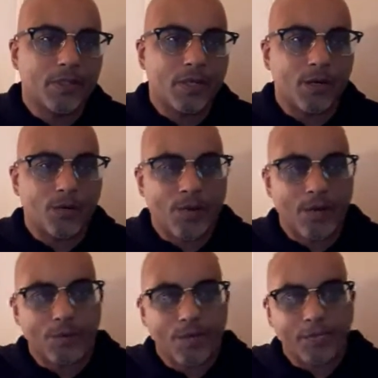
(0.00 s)
All right,
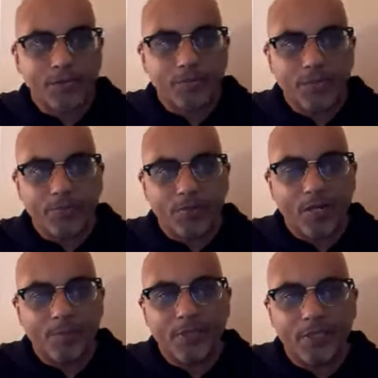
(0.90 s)
we got some people
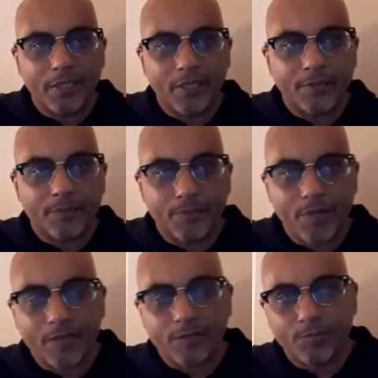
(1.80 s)
coming in.
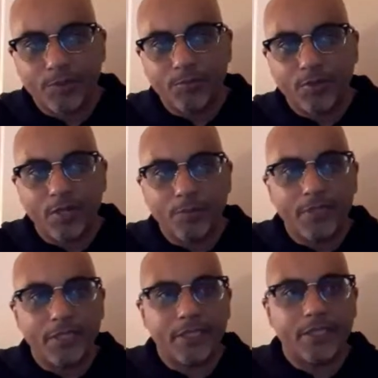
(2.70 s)
Got some people coming
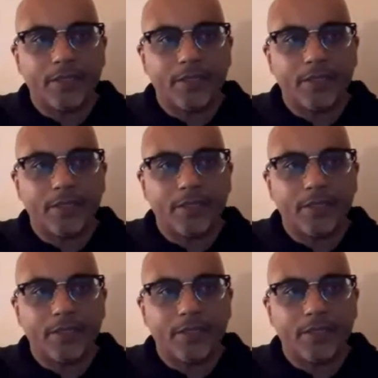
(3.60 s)
in.